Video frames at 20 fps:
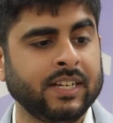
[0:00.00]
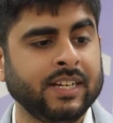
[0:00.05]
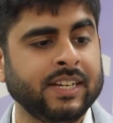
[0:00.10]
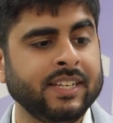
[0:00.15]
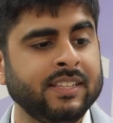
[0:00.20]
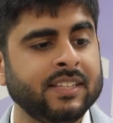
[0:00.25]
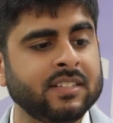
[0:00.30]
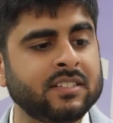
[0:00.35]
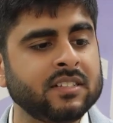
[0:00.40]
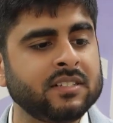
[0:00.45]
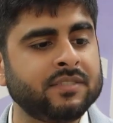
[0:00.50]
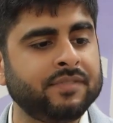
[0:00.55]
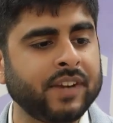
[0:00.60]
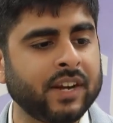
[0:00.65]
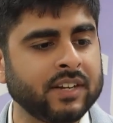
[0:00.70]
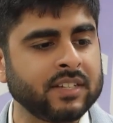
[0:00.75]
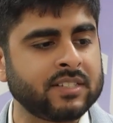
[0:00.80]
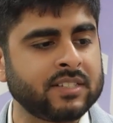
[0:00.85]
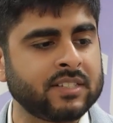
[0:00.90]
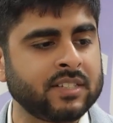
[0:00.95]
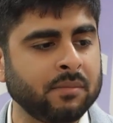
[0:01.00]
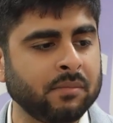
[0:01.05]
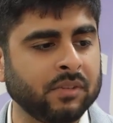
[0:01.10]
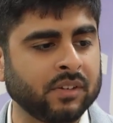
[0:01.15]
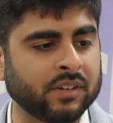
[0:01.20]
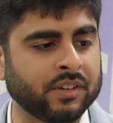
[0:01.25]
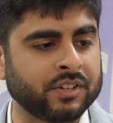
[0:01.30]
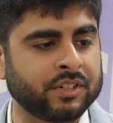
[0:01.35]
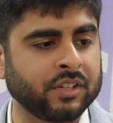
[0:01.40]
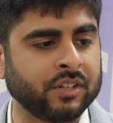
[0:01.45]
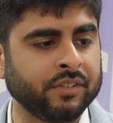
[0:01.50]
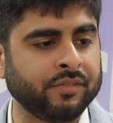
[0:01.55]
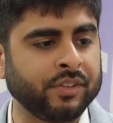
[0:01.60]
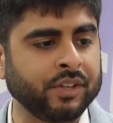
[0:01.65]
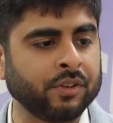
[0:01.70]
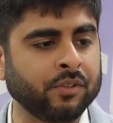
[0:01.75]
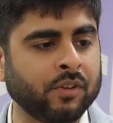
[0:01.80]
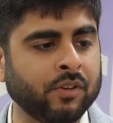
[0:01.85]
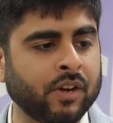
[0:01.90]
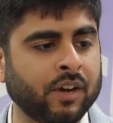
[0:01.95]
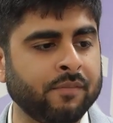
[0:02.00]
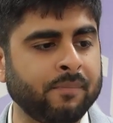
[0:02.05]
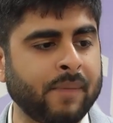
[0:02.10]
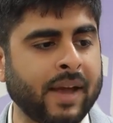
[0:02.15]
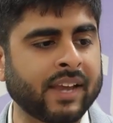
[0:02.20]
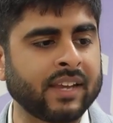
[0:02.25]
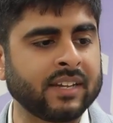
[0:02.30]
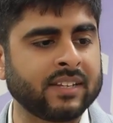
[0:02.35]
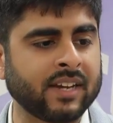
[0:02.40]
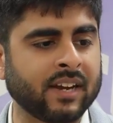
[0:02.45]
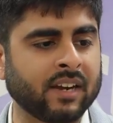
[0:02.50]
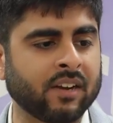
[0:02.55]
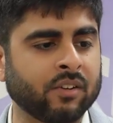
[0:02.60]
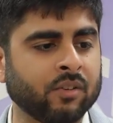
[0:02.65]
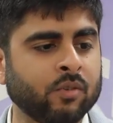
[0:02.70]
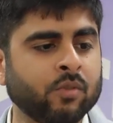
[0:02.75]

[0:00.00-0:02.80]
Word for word: This is very similar to the view of MacIntyre,